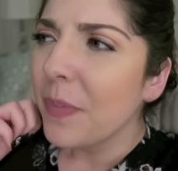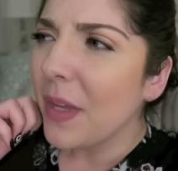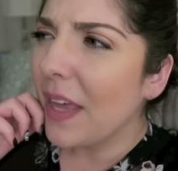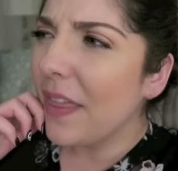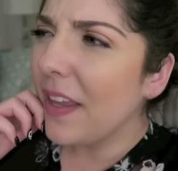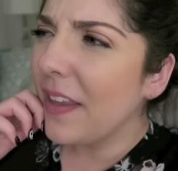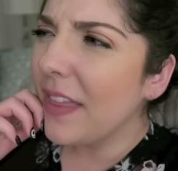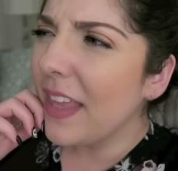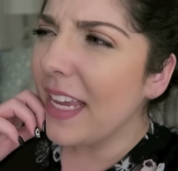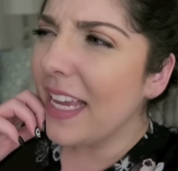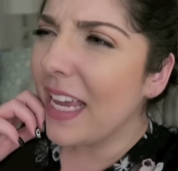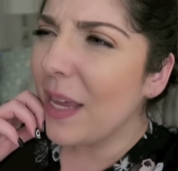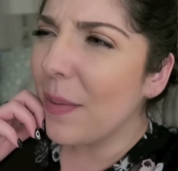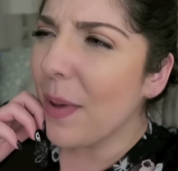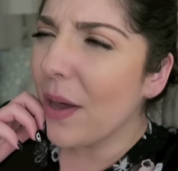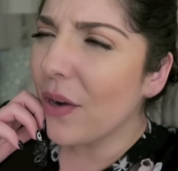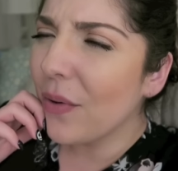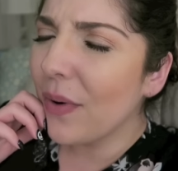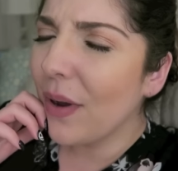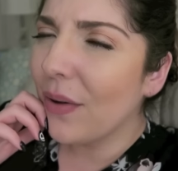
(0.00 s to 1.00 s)
I think they came
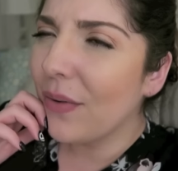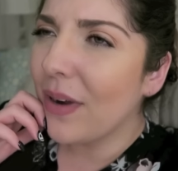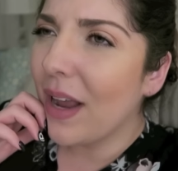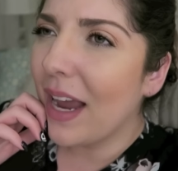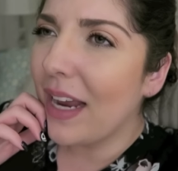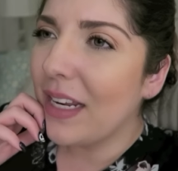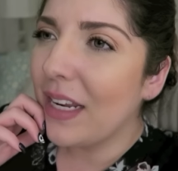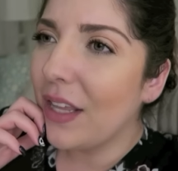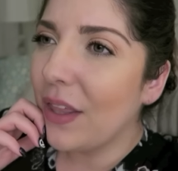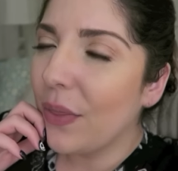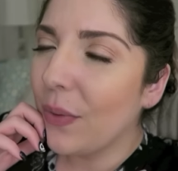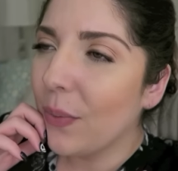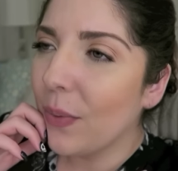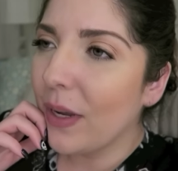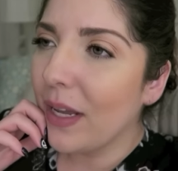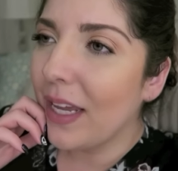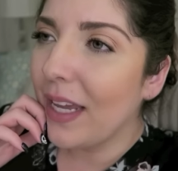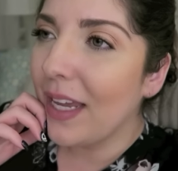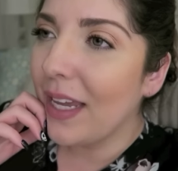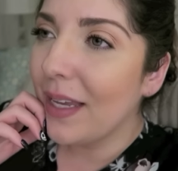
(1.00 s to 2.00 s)
out around
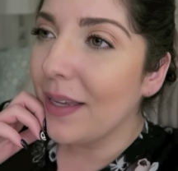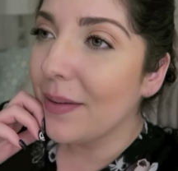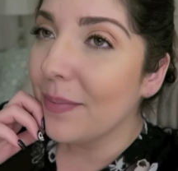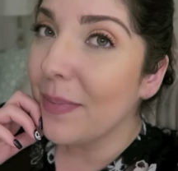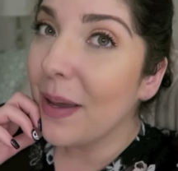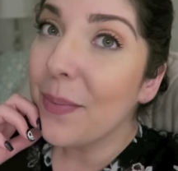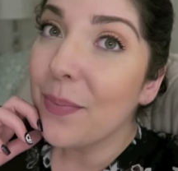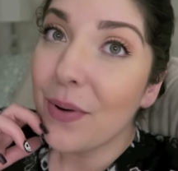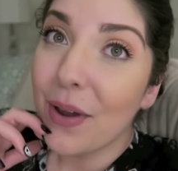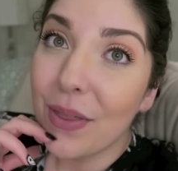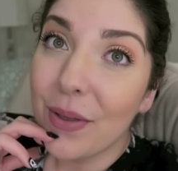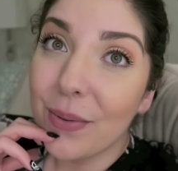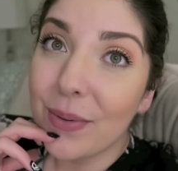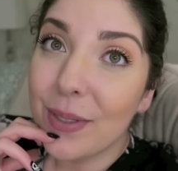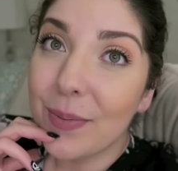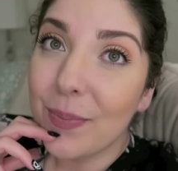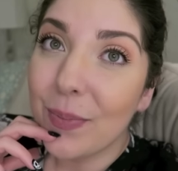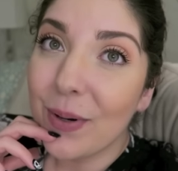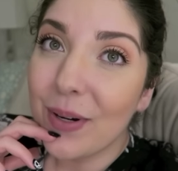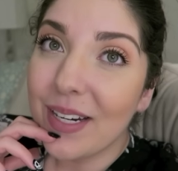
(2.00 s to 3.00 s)
ninety-three. My brother
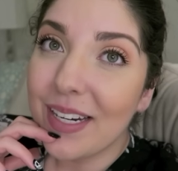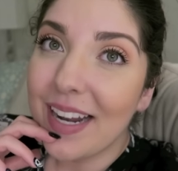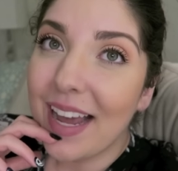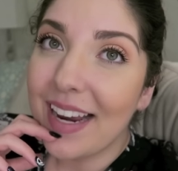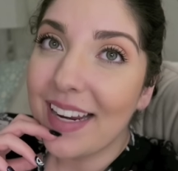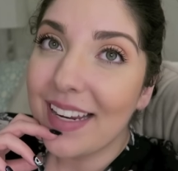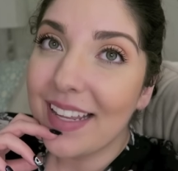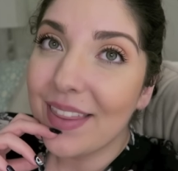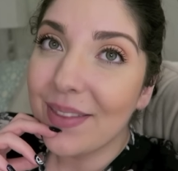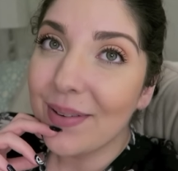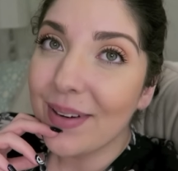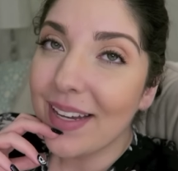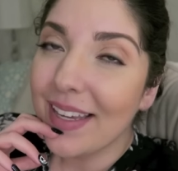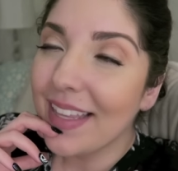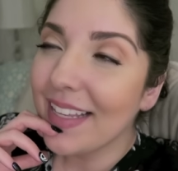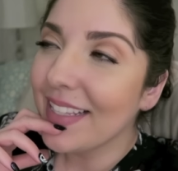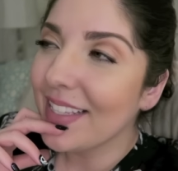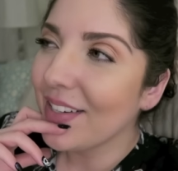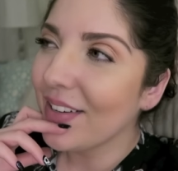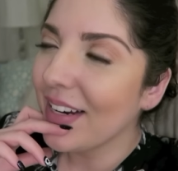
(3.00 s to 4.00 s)
was born in ninety-three.
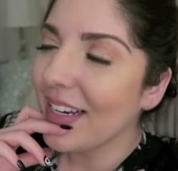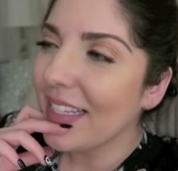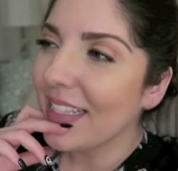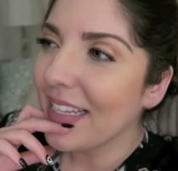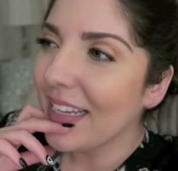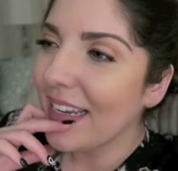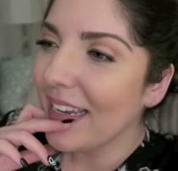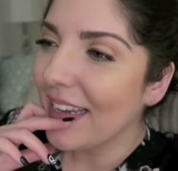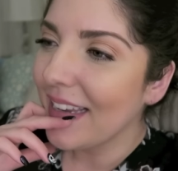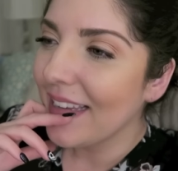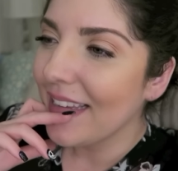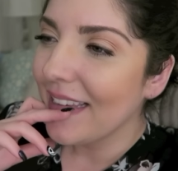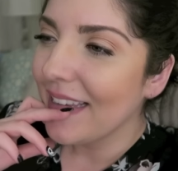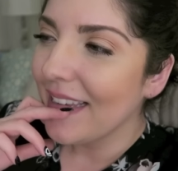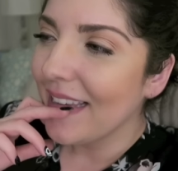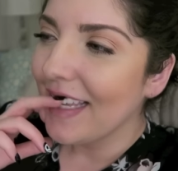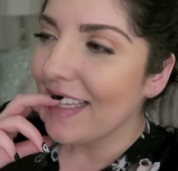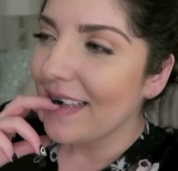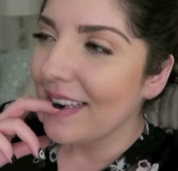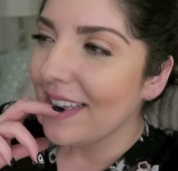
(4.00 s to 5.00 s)
That's crazy.
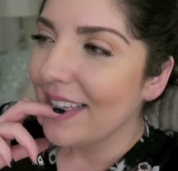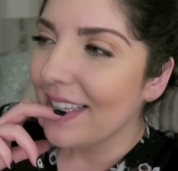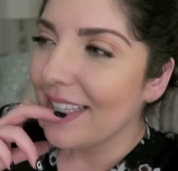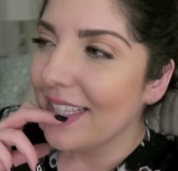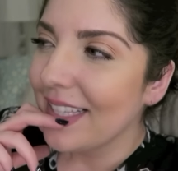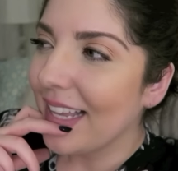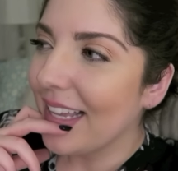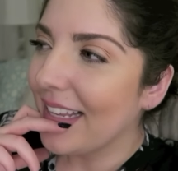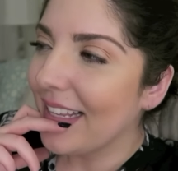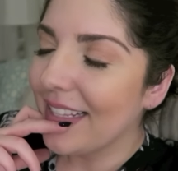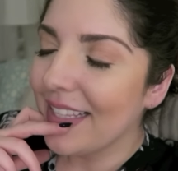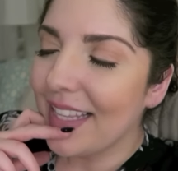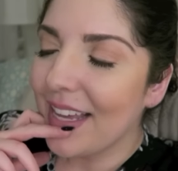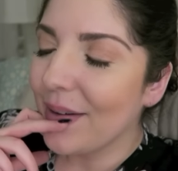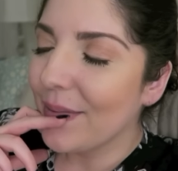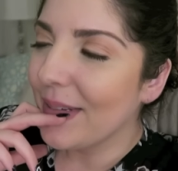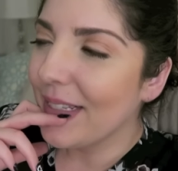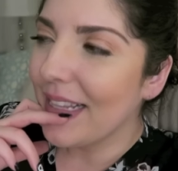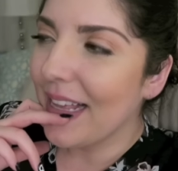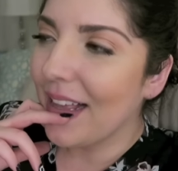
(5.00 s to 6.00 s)
That
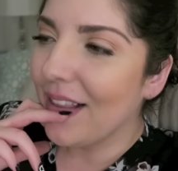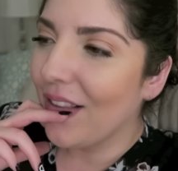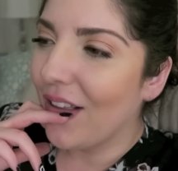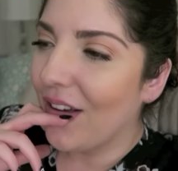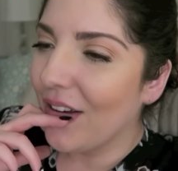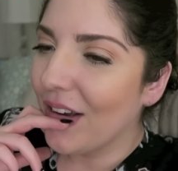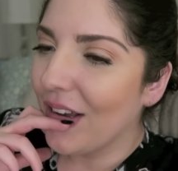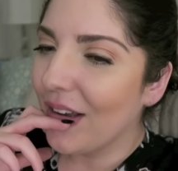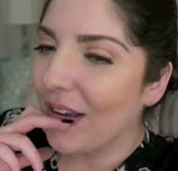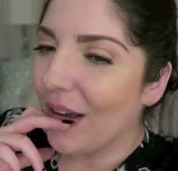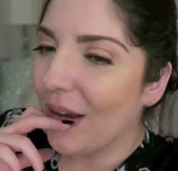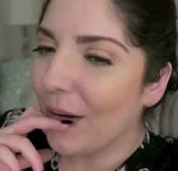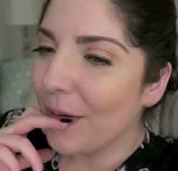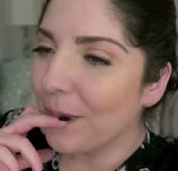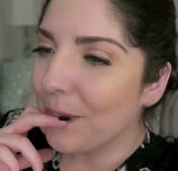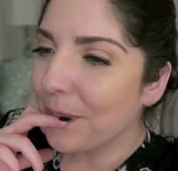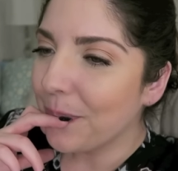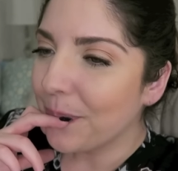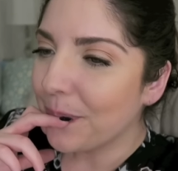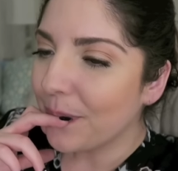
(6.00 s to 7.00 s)
that was that long ago.